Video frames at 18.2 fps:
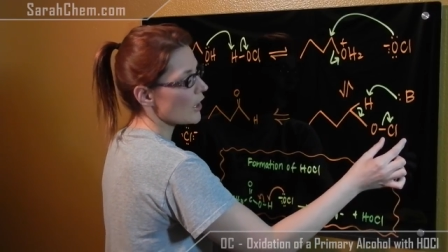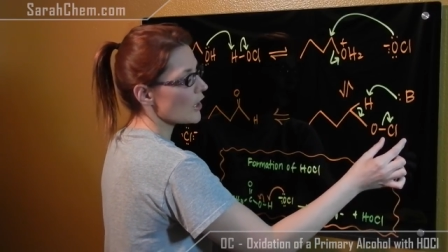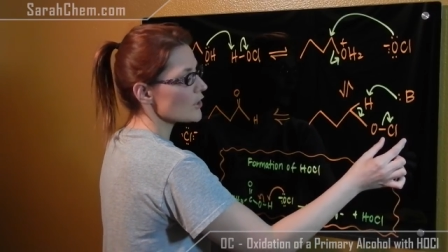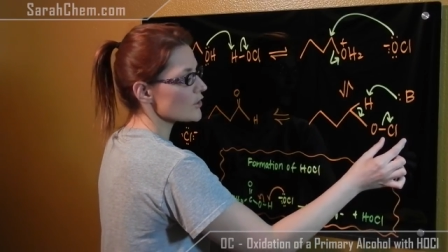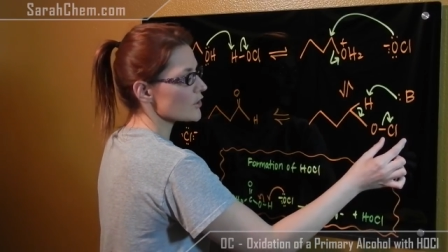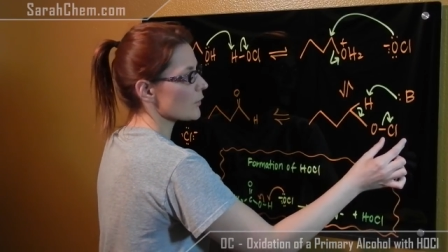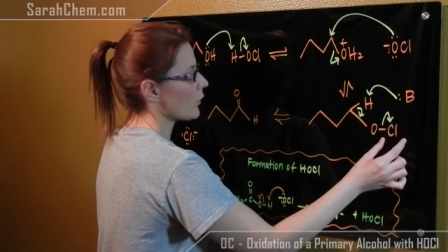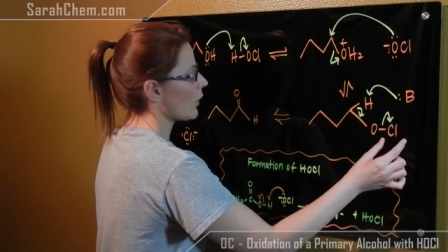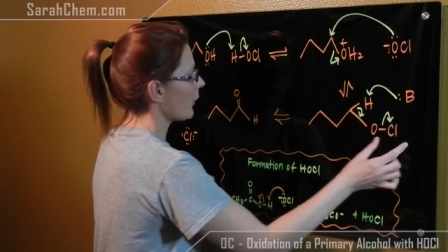
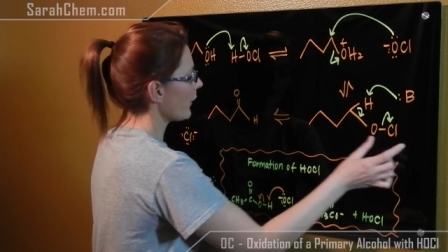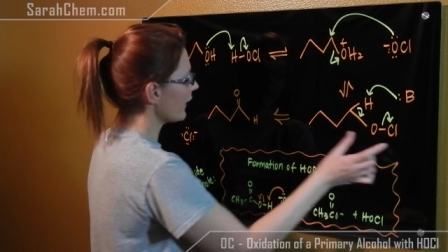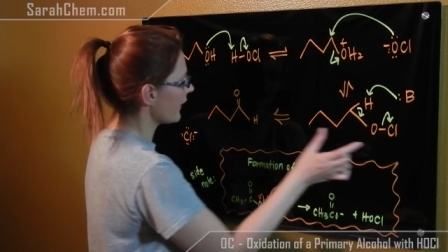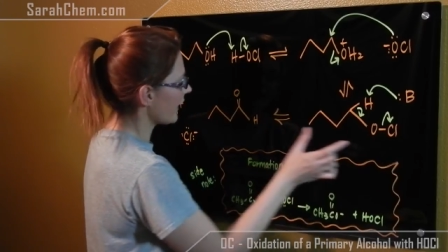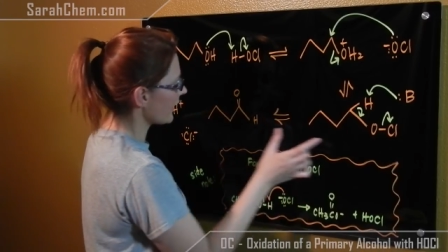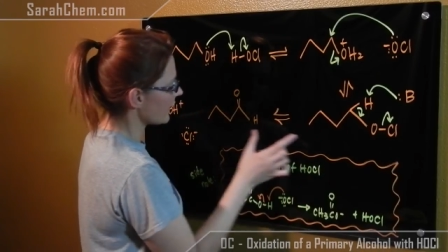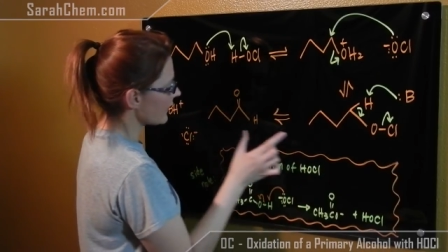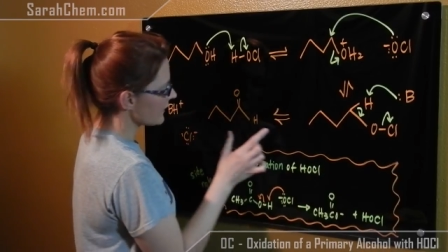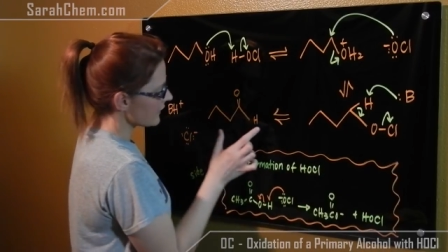So what we
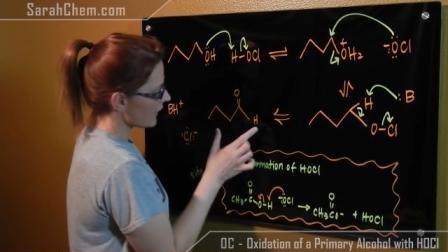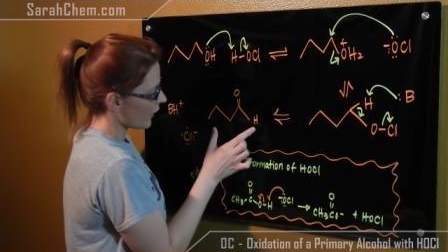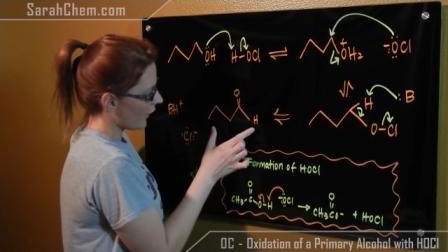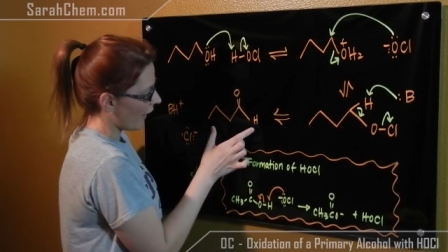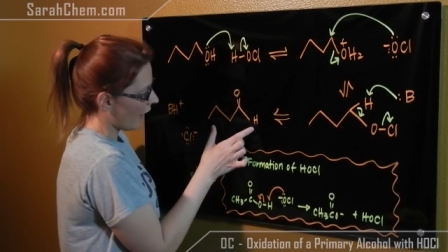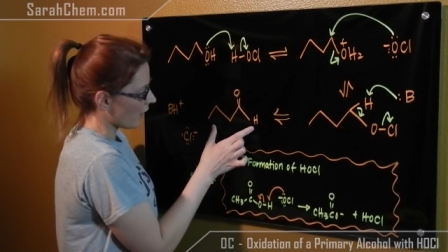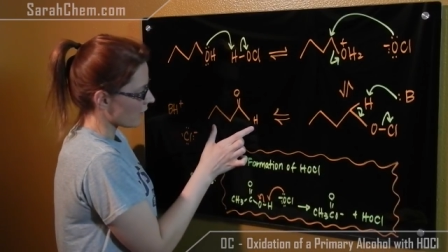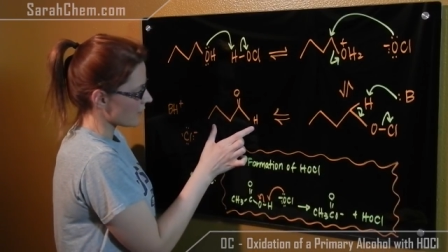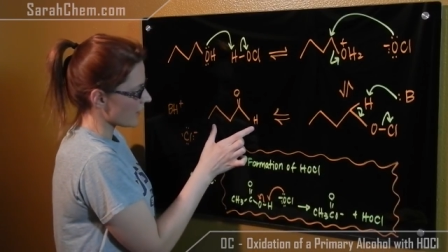get is our
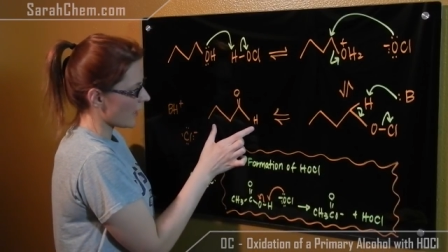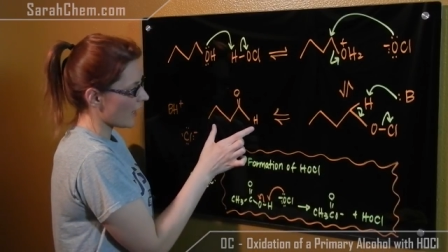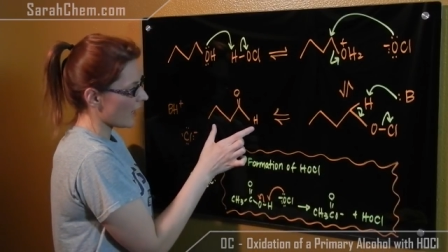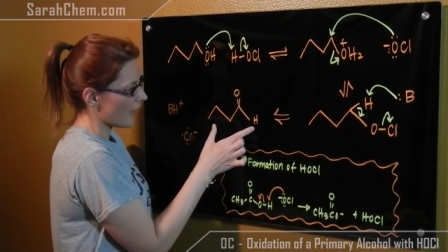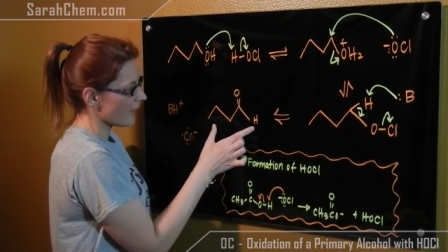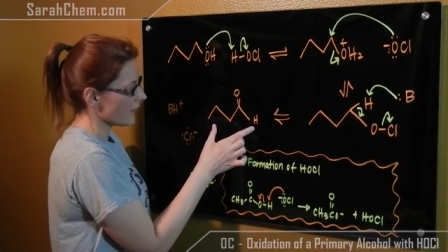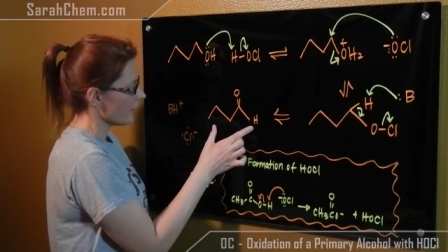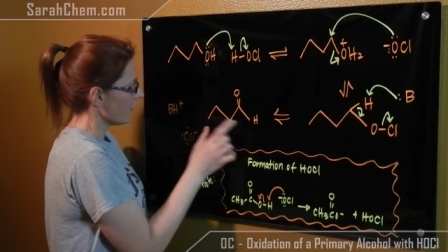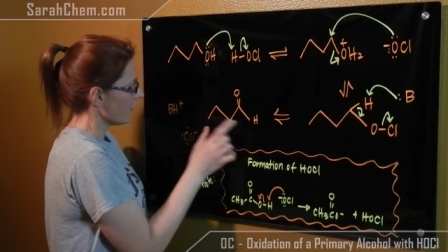aldehyde,